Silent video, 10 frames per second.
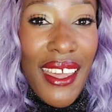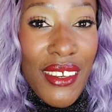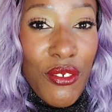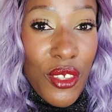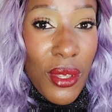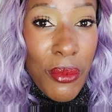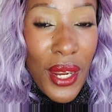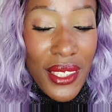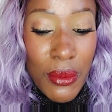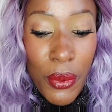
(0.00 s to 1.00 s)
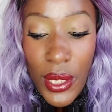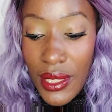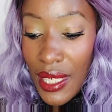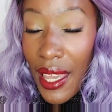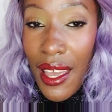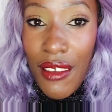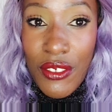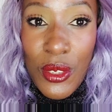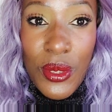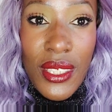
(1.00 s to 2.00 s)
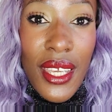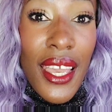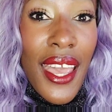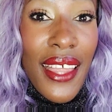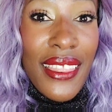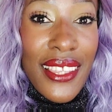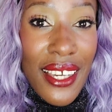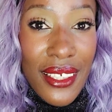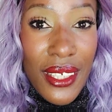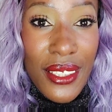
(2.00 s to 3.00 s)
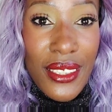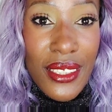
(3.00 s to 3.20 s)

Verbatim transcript: And for the price point, I have to say, Garnier